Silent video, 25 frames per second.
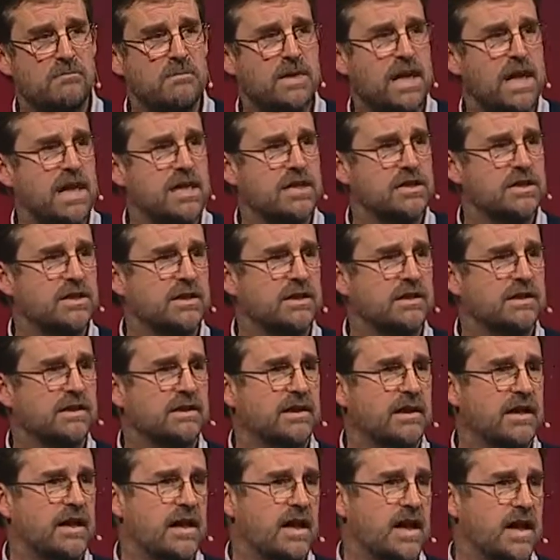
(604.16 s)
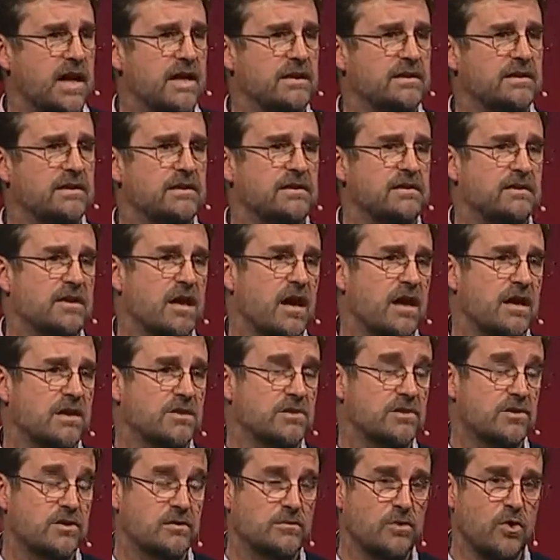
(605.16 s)
in Malaysia, and uh,
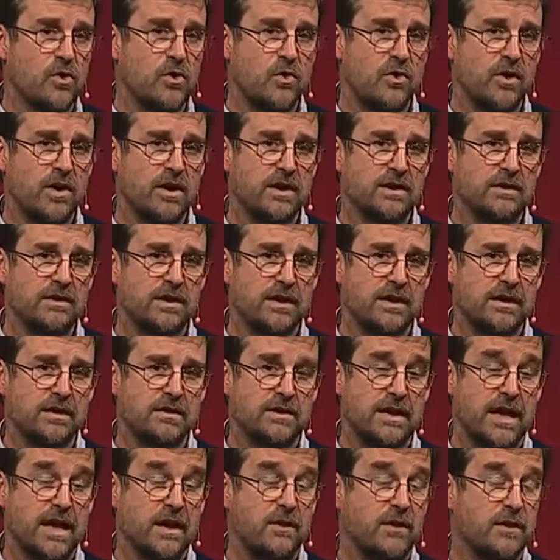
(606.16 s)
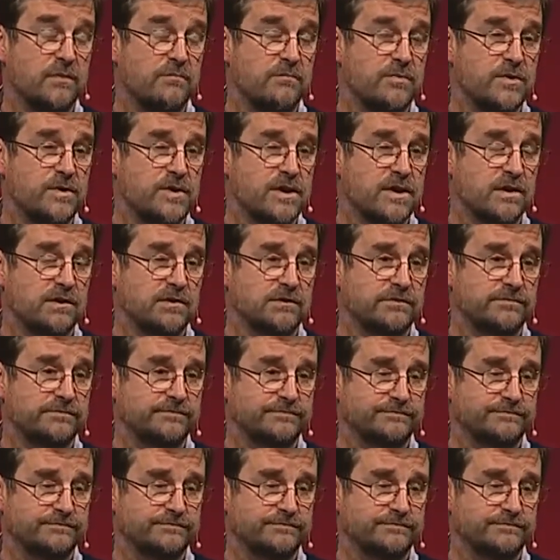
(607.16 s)
two more uh, now in Brazil.